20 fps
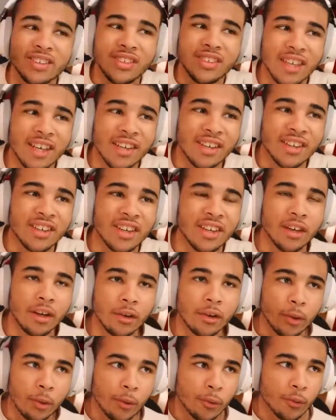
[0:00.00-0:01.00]
yet again
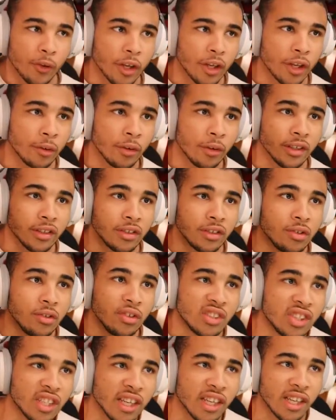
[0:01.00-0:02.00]
another video, and
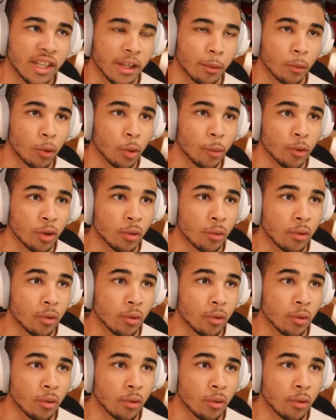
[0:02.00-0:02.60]
today we're going to be